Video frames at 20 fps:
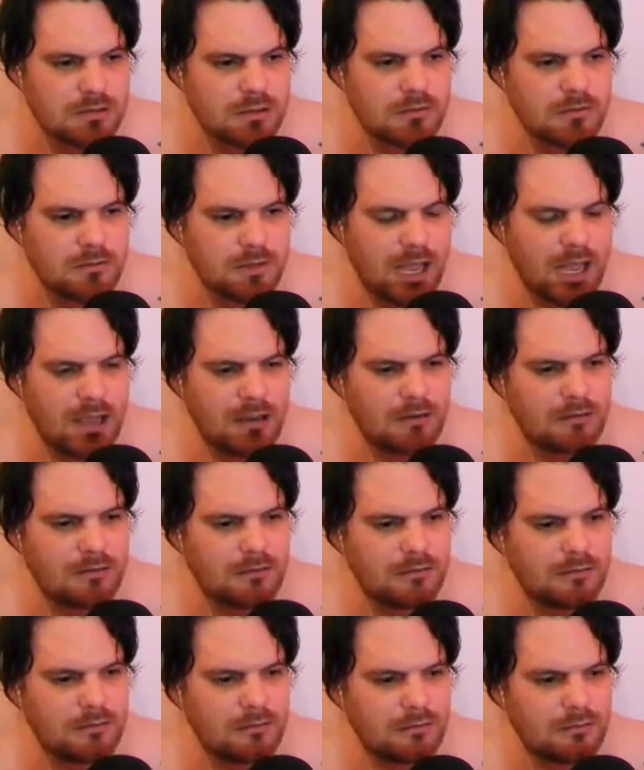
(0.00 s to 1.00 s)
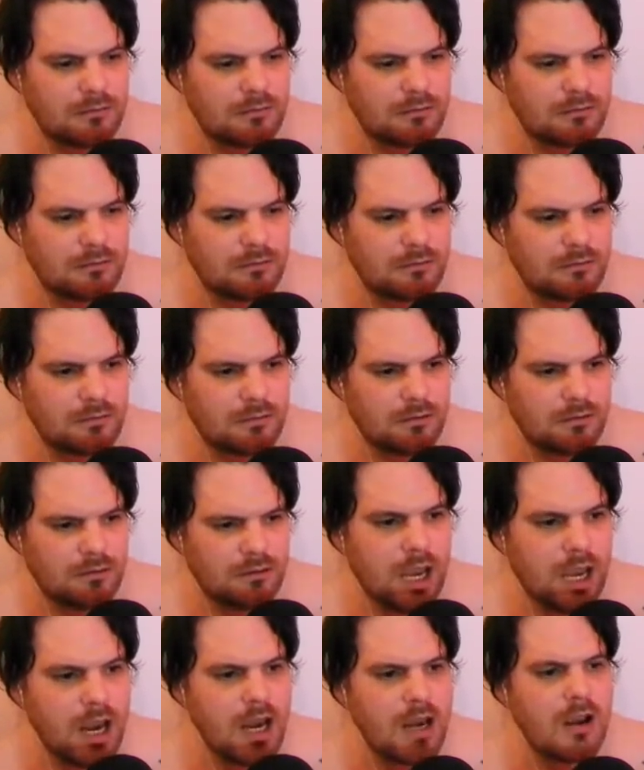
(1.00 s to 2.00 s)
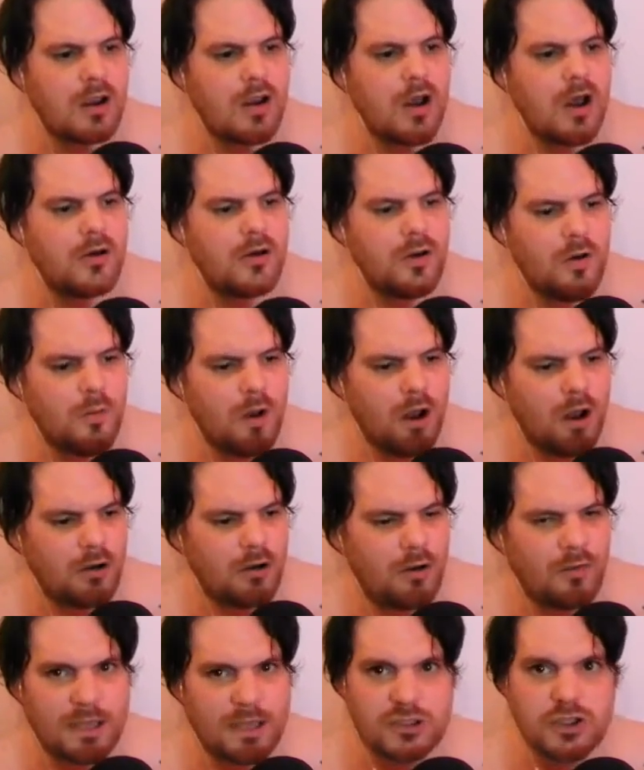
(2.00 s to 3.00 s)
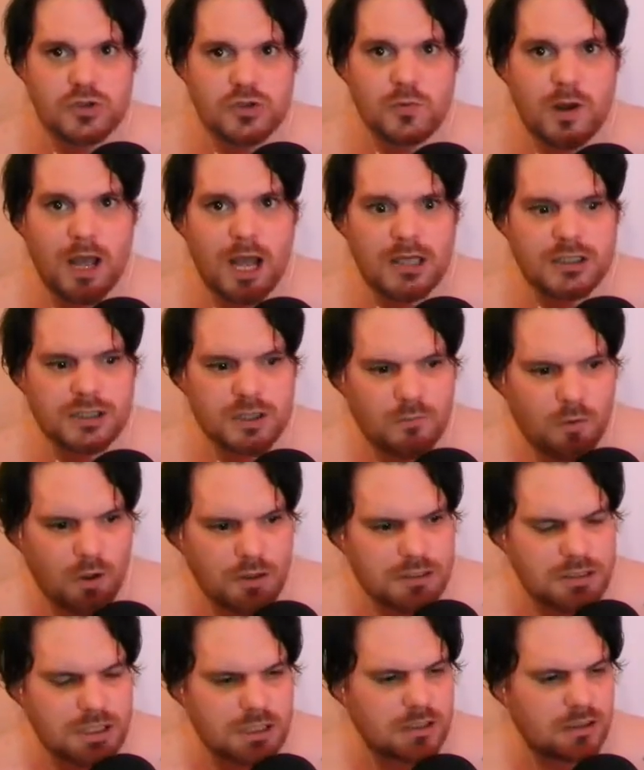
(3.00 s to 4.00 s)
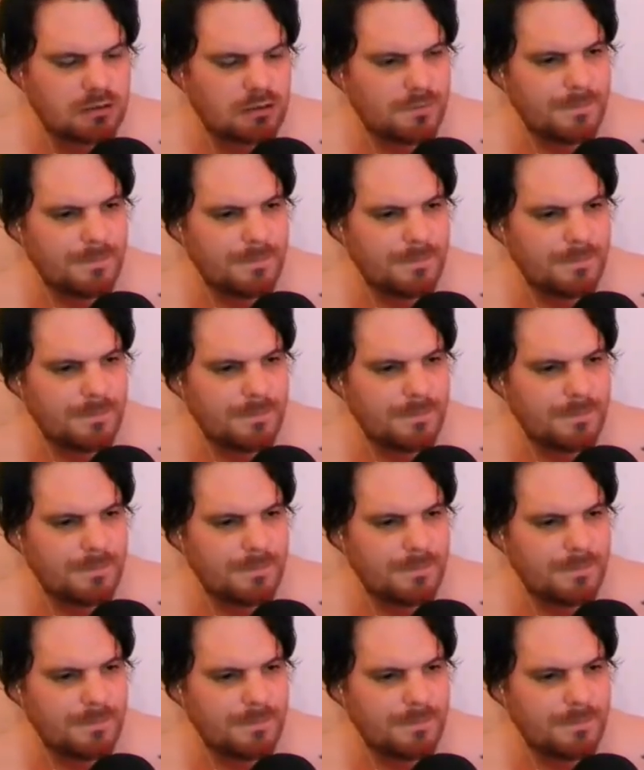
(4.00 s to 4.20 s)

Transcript: do that. Yay, I got a new one. Oh, that's just what Archim wanted.